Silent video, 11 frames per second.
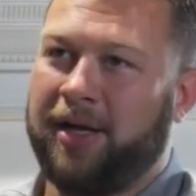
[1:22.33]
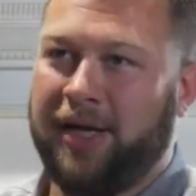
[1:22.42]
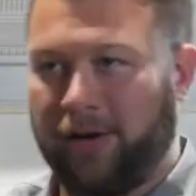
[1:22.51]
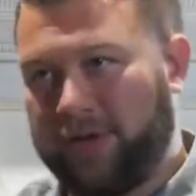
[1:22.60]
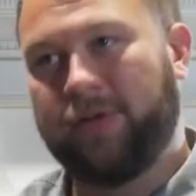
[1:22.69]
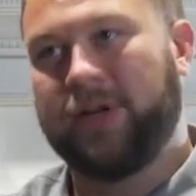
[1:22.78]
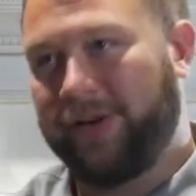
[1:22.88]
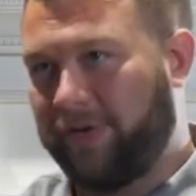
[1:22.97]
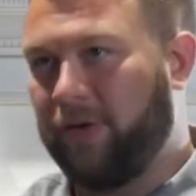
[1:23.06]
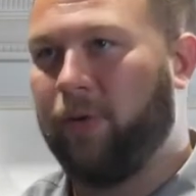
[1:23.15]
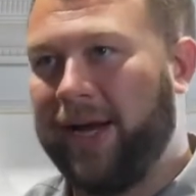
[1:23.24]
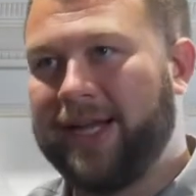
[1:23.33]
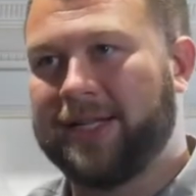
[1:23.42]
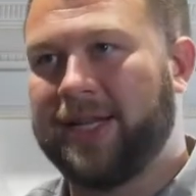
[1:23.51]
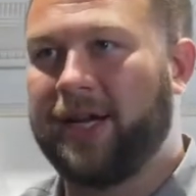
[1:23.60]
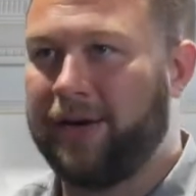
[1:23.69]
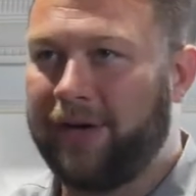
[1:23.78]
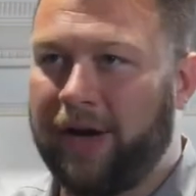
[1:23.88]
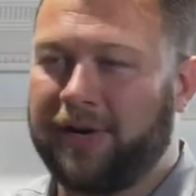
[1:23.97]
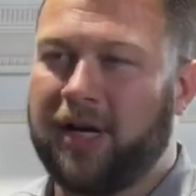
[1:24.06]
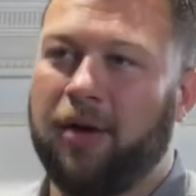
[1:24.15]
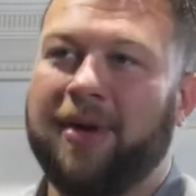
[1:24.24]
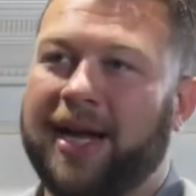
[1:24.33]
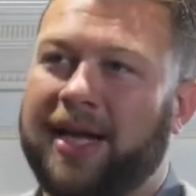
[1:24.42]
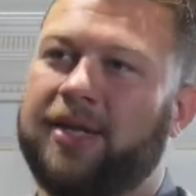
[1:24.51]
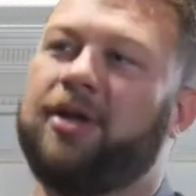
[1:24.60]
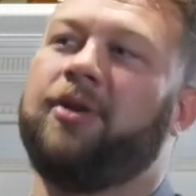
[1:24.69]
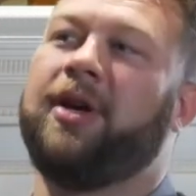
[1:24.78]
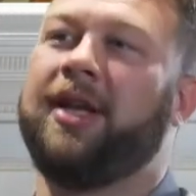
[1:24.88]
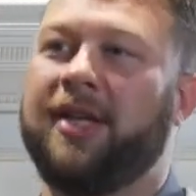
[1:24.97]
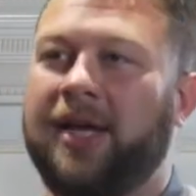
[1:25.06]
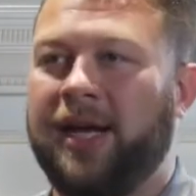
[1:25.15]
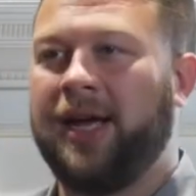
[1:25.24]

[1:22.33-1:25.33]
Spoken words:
2 different ways there of coming into it.